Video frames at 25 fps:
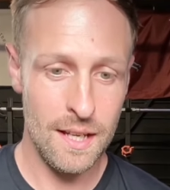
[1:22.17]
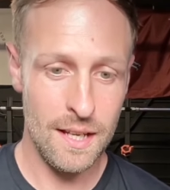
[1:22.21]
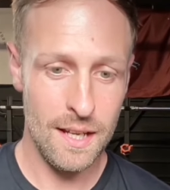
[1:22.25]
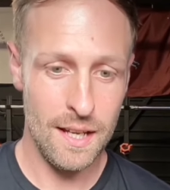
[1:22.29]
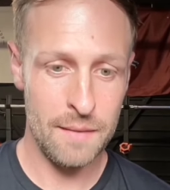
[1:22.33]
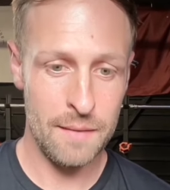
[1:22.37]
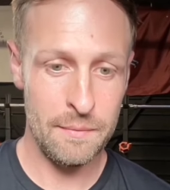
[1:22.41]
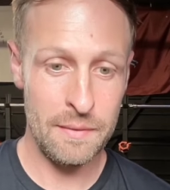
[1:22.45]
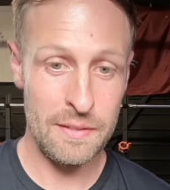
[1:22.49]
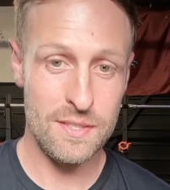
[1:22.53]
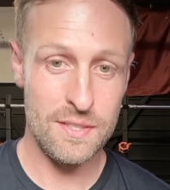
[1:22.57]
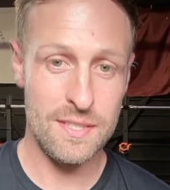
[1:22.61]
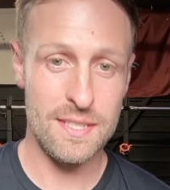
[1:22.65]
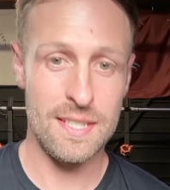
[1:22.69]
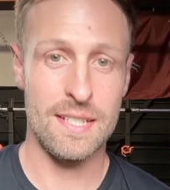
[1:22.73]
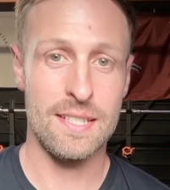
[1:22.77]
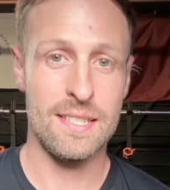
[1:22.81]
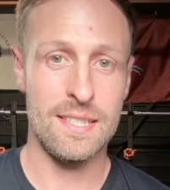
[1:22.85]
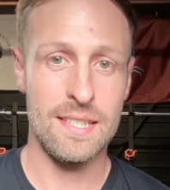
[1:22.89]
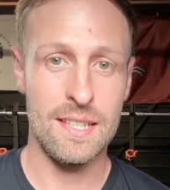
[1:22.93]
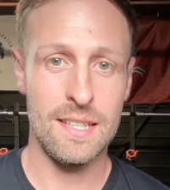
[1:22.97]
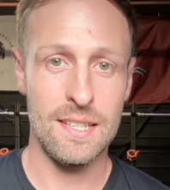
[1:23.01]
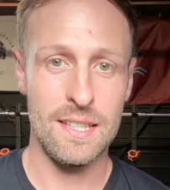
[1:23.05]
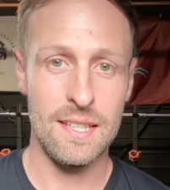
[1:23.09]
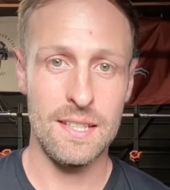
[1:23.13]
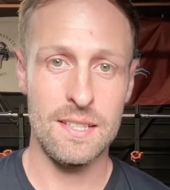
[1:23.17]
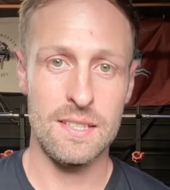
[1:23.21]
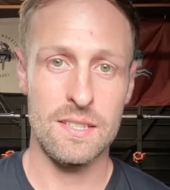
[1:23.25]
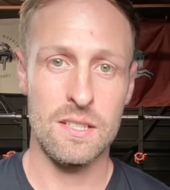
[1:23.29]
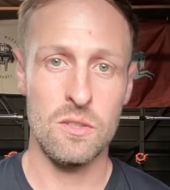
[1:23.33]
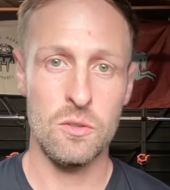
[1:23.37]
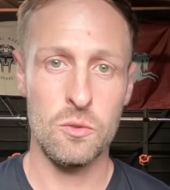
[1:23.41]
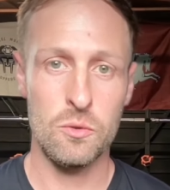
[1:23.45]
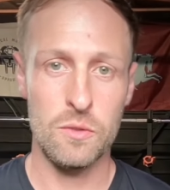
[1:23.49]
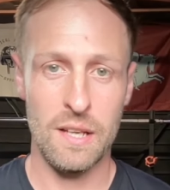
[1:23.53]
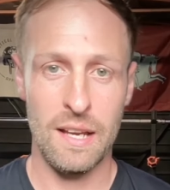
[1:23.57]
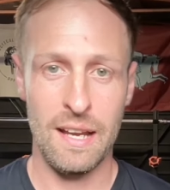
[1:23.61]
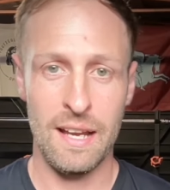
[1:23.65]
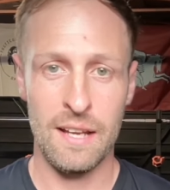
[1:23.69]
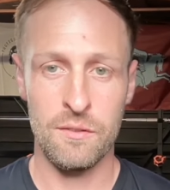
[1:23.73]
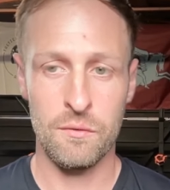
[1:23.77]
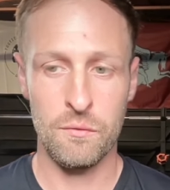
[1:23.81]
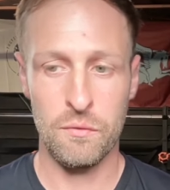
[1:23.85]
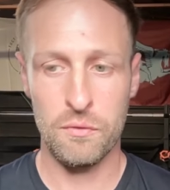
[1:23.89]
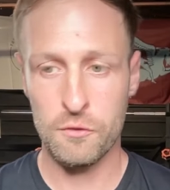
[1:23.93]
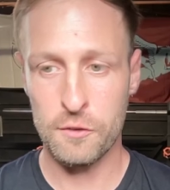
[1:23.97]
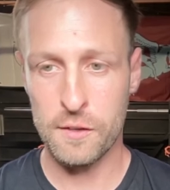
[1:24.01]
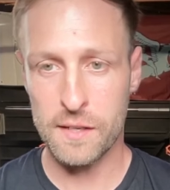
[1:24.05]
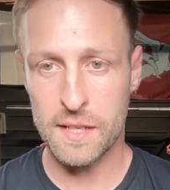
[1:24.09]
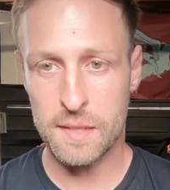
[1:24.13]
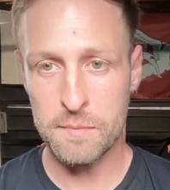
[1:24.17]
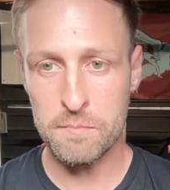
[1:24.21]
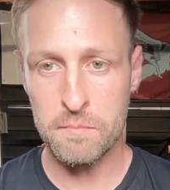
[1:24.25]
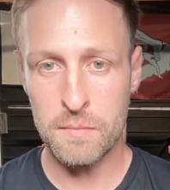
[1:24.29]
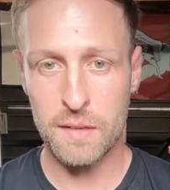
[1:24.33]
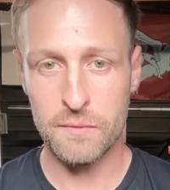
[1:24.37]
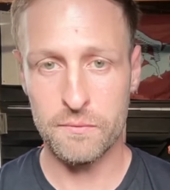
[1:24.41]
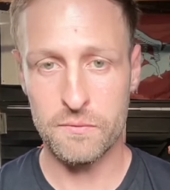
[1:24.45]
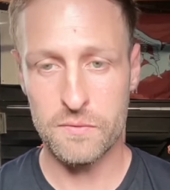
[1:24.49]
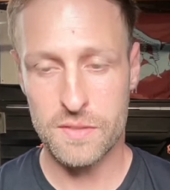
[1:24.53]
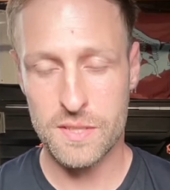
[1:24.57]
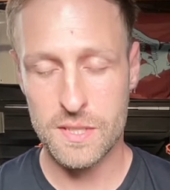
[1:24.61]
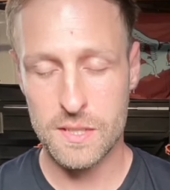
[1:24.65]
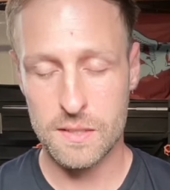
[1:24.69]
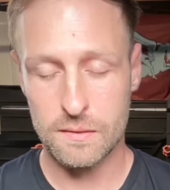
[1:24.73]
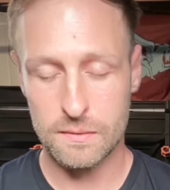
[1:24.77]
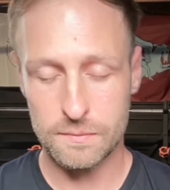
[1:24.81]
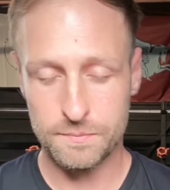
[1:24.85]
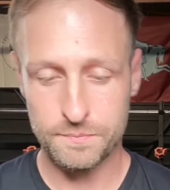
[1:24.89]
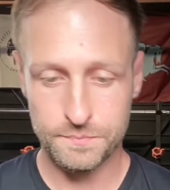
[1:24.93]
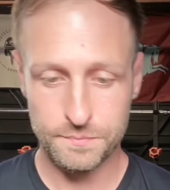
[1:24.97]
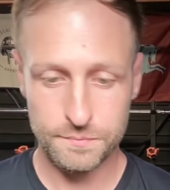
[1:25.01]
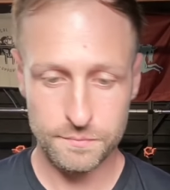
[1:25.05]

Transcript: And um, I was 16 years old and three months.